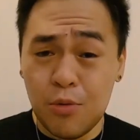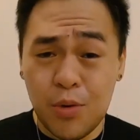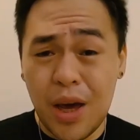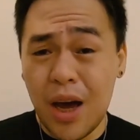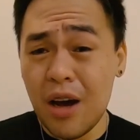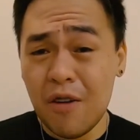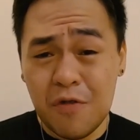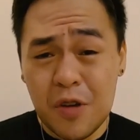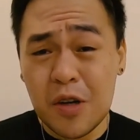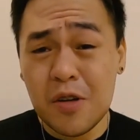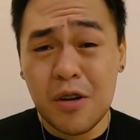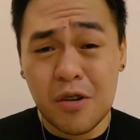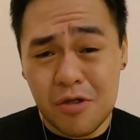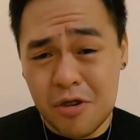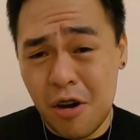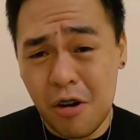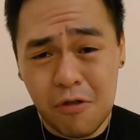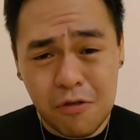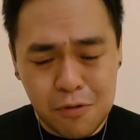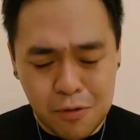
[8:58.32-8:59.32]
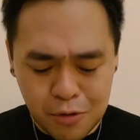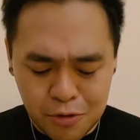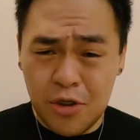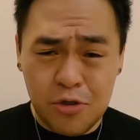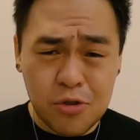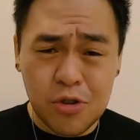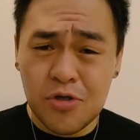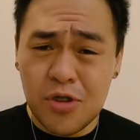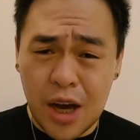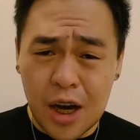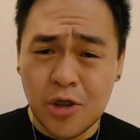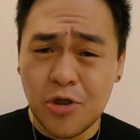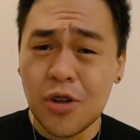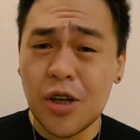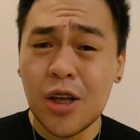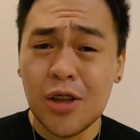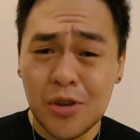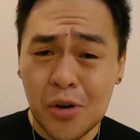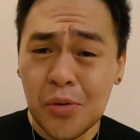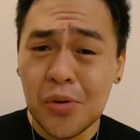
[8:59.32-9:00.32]
we have here the tofu. This was
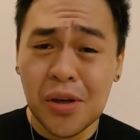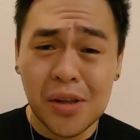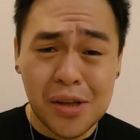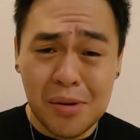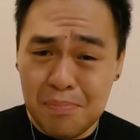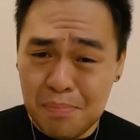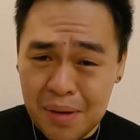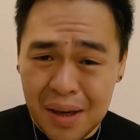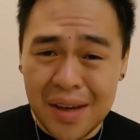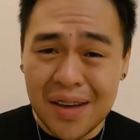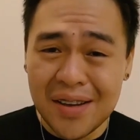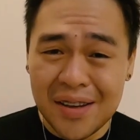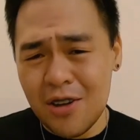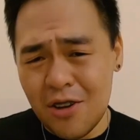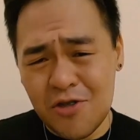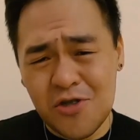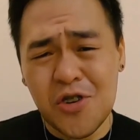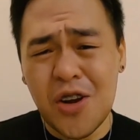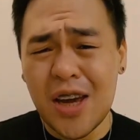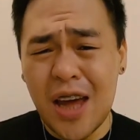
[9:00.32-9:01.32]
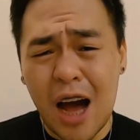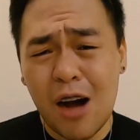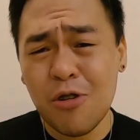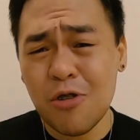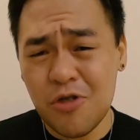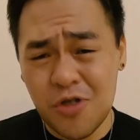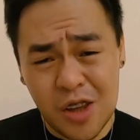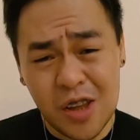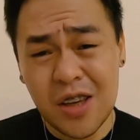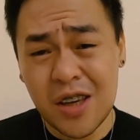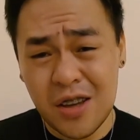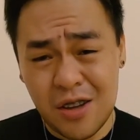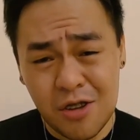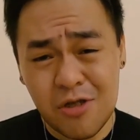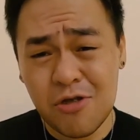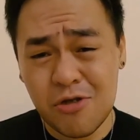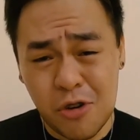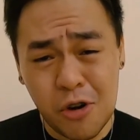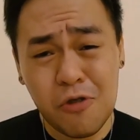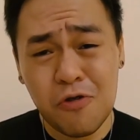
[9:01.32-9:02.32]
actually locally made. Let's try how silky
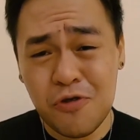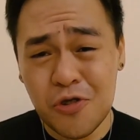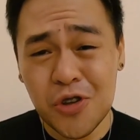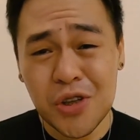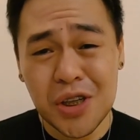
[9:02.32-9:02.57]
this tofu